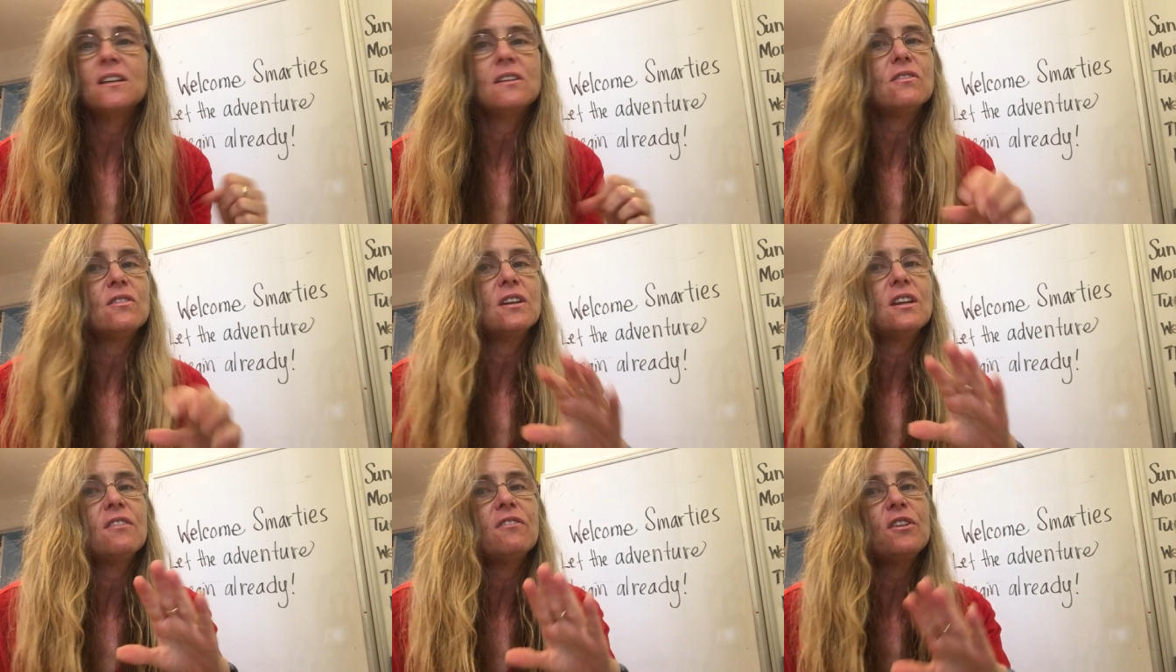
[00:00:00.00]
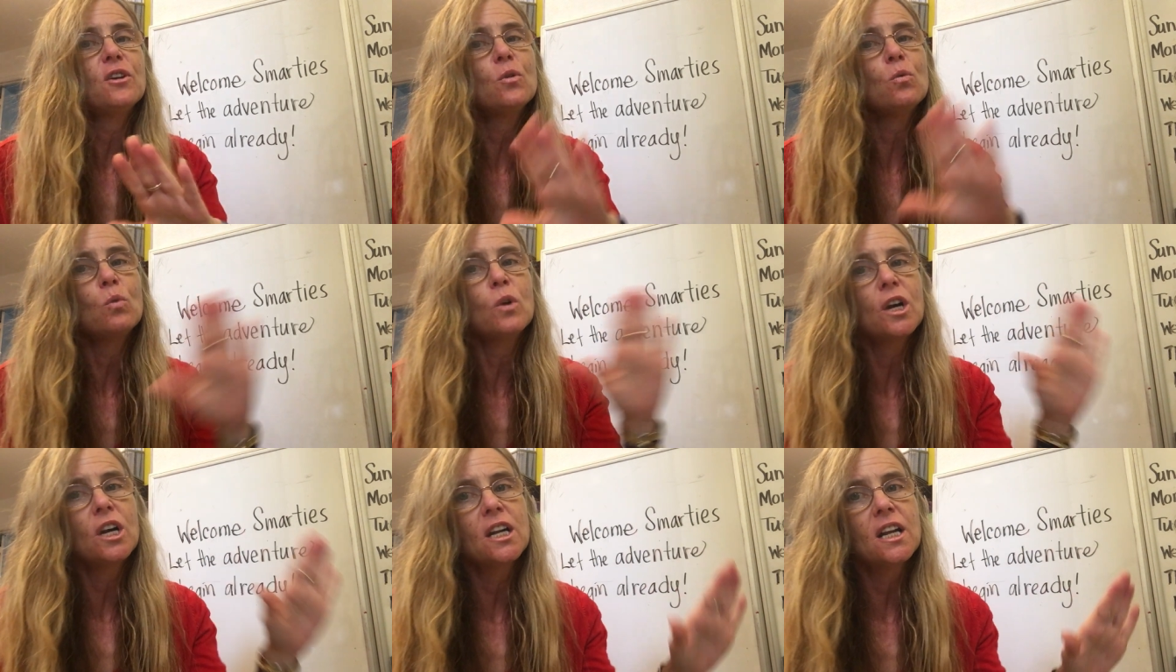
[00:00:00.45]
Even if
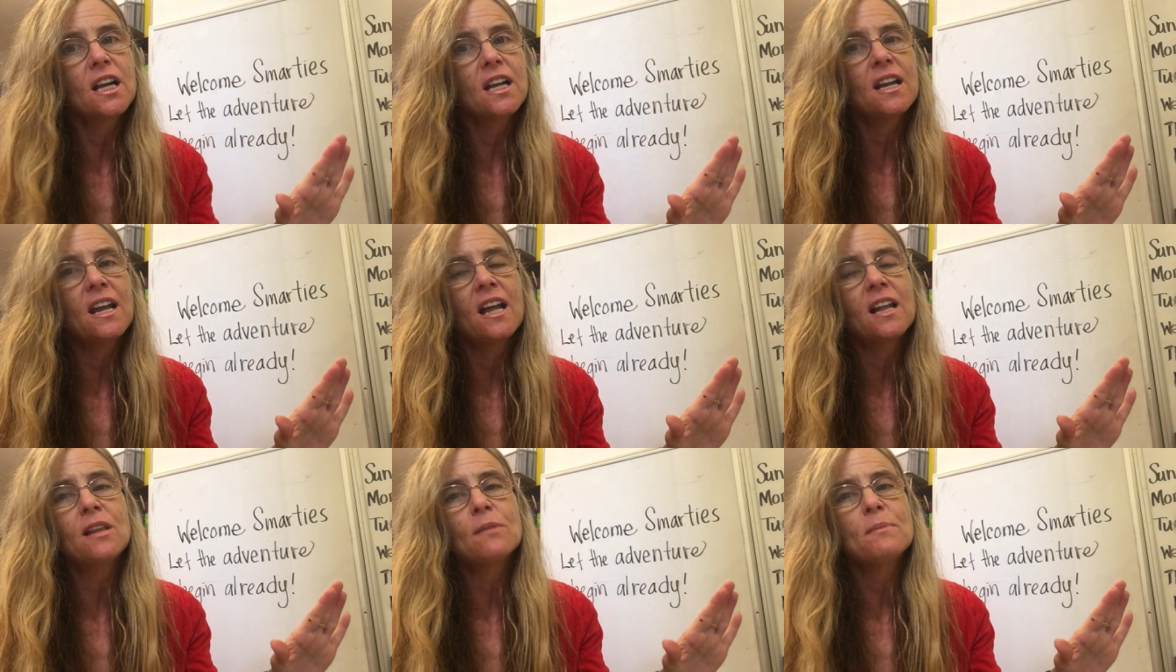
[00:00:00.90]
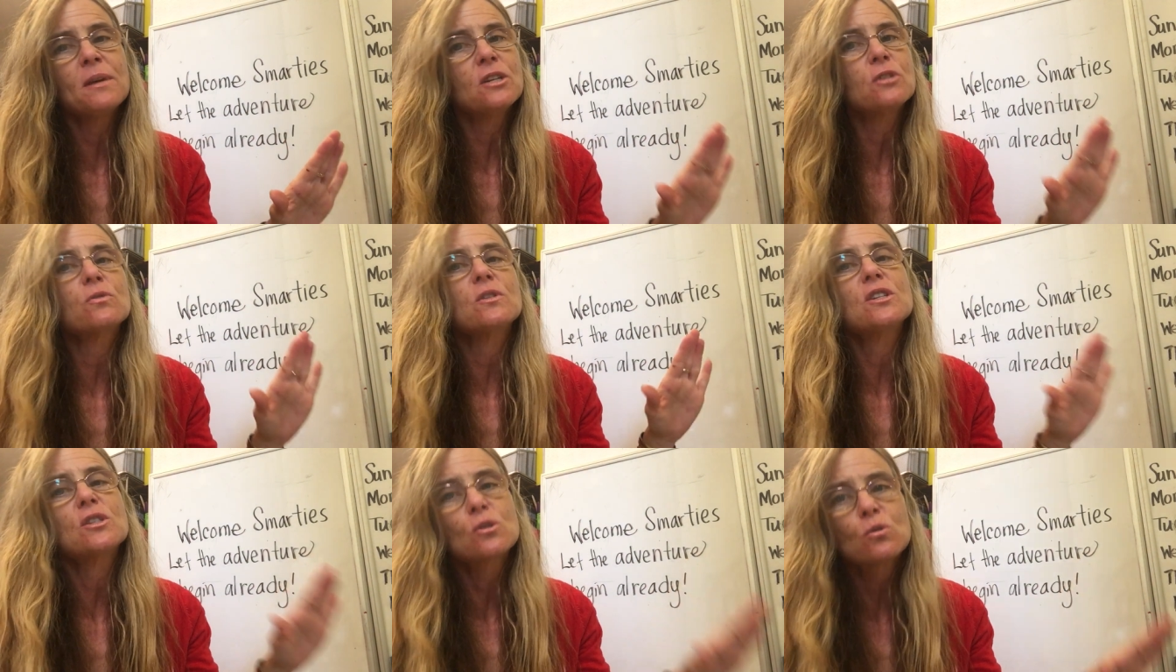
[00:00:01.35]
you weren't an
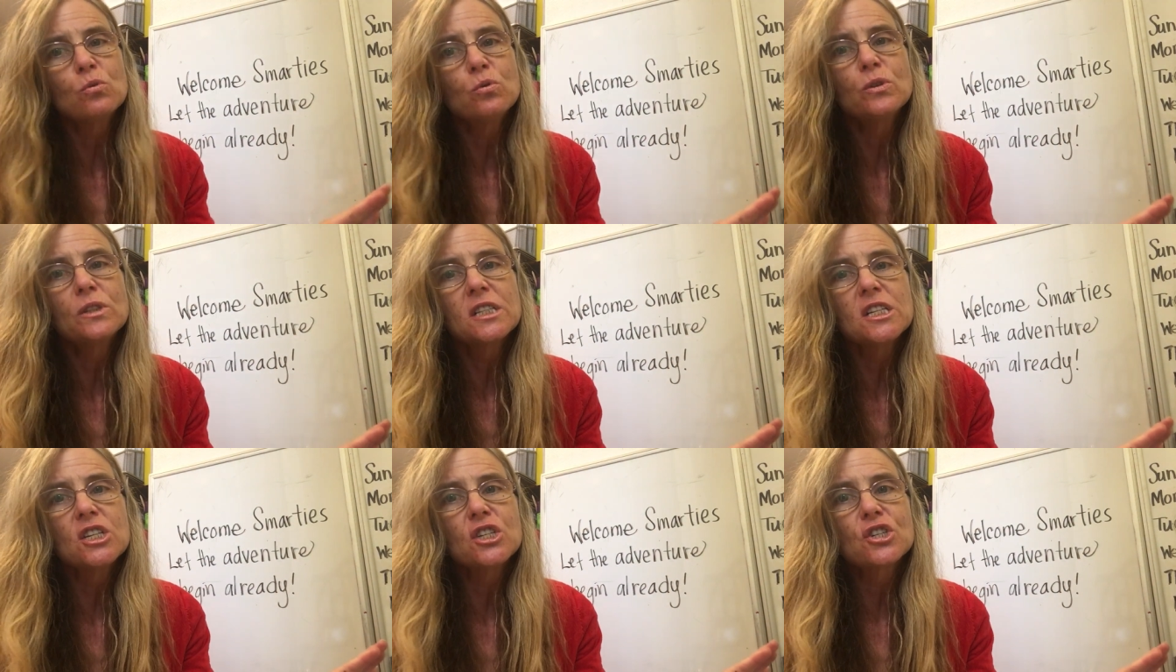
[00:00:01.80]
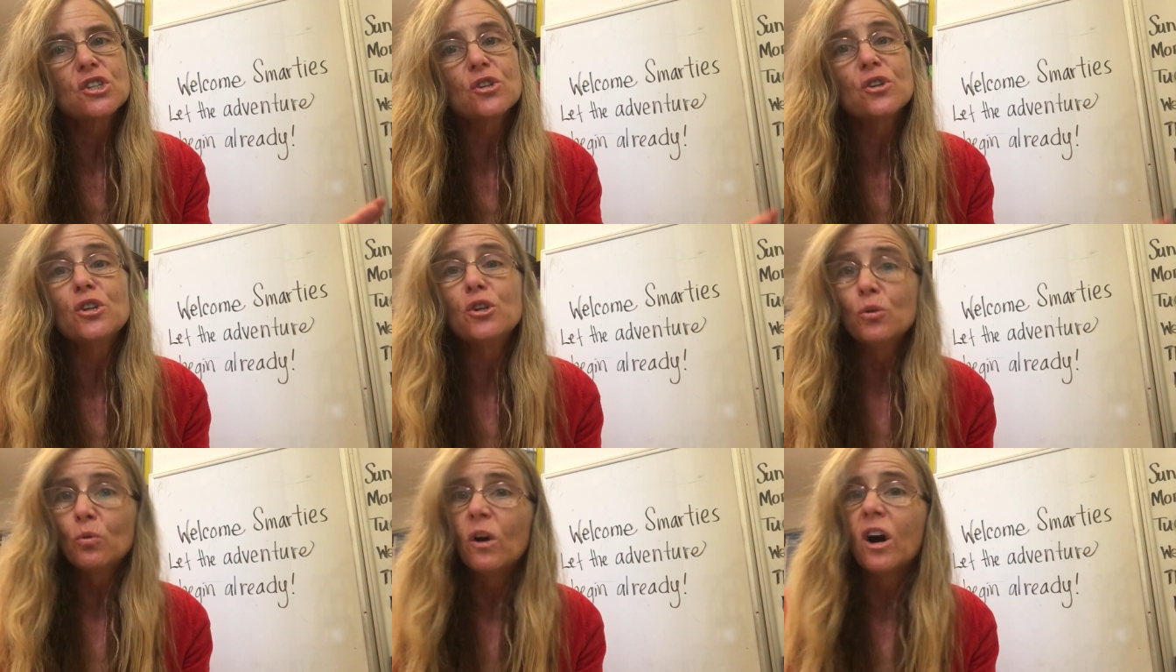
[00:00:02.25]
elementary school teacher,
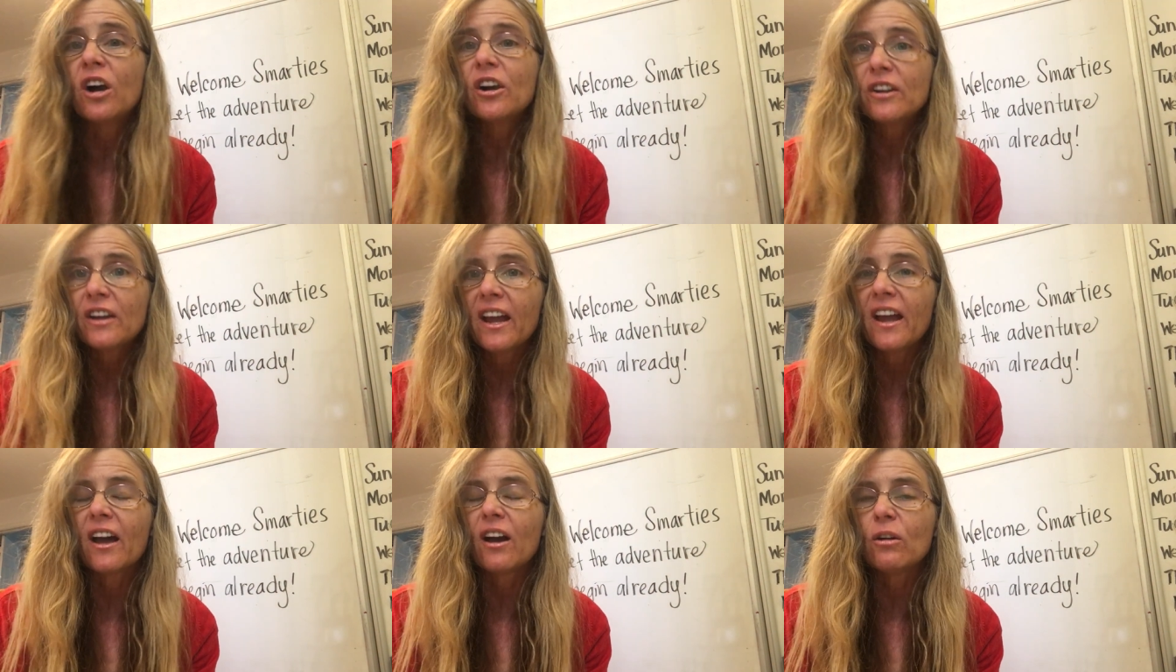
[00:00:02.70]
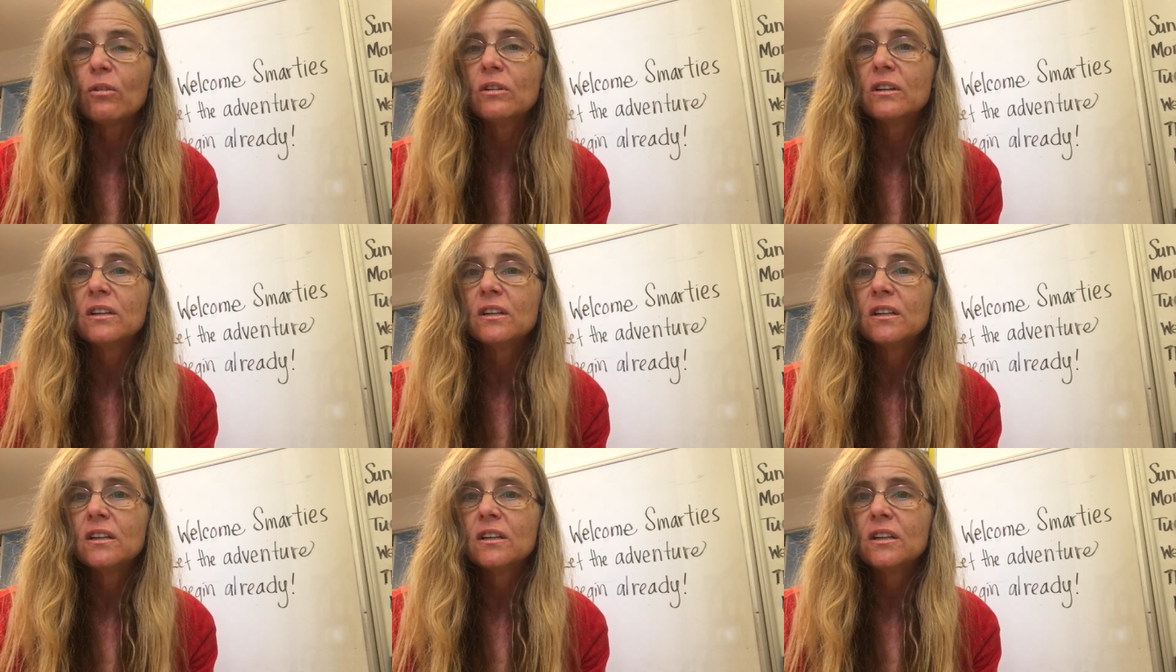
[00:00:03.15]
you are now.
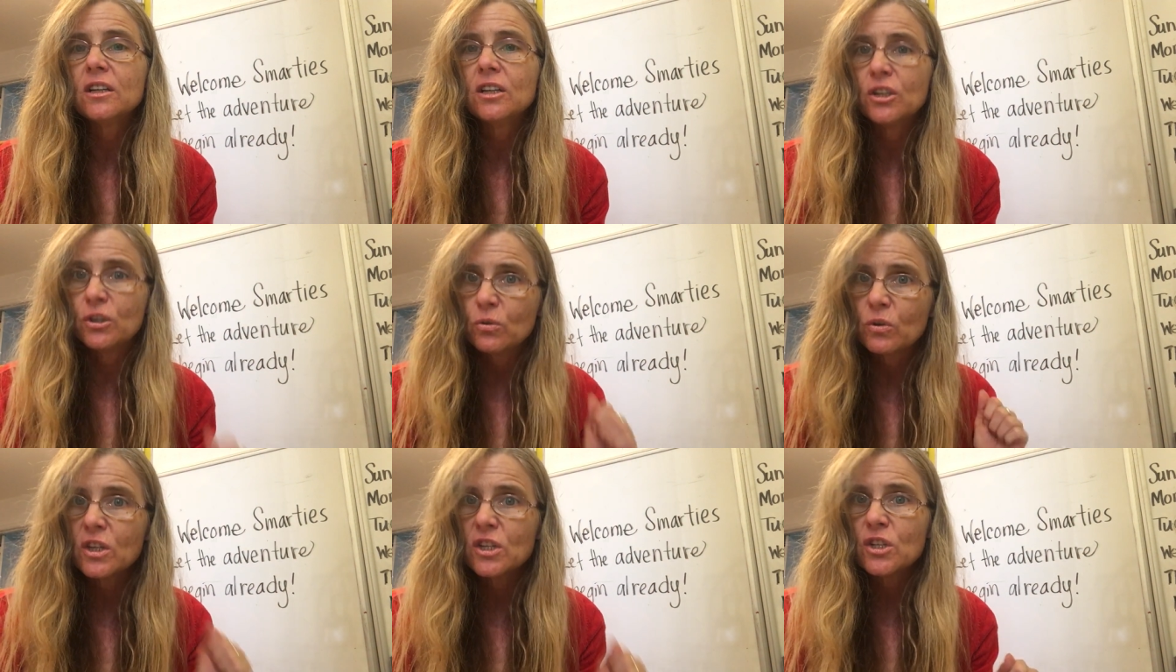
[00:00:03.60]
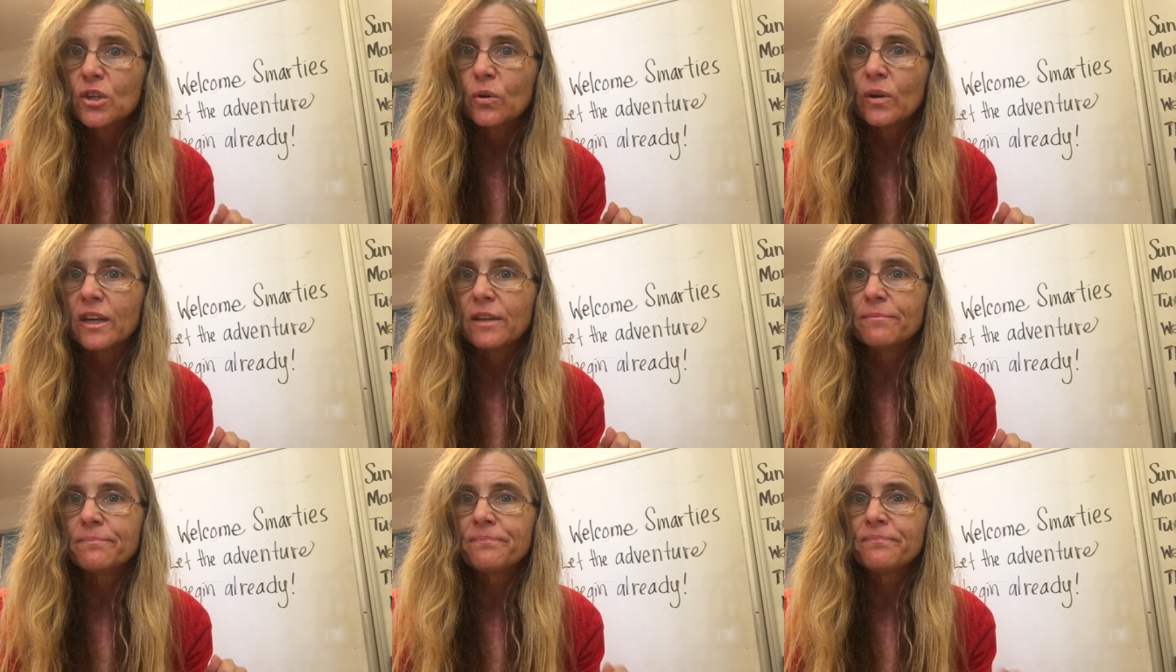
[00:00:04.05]
You can
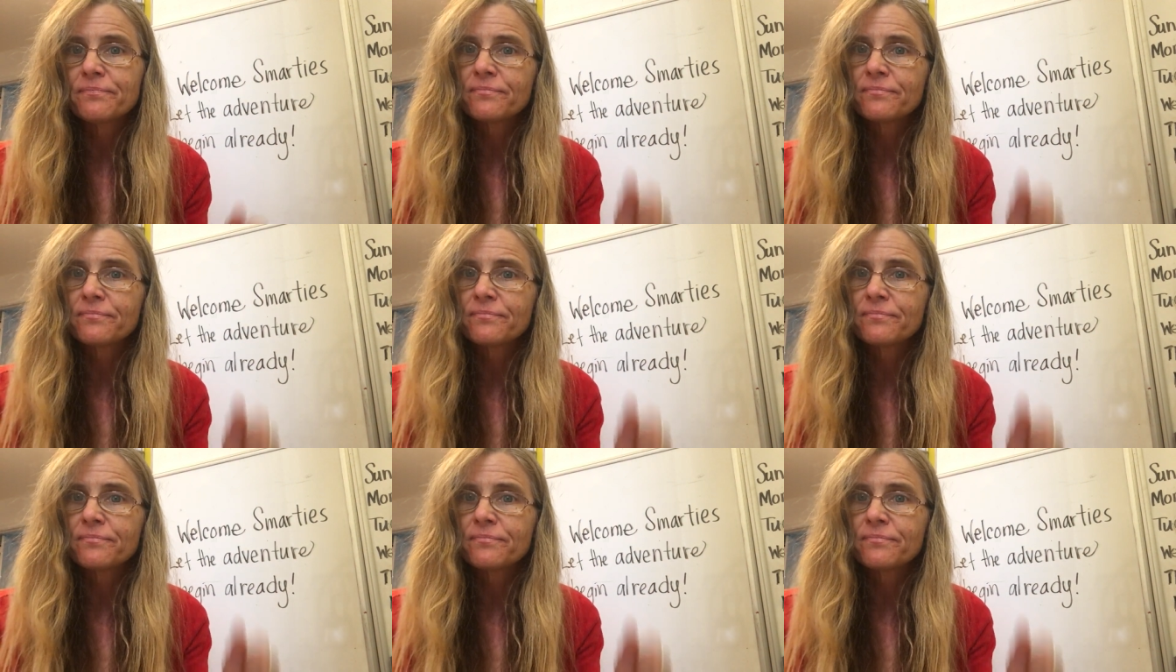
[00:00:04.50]
do it.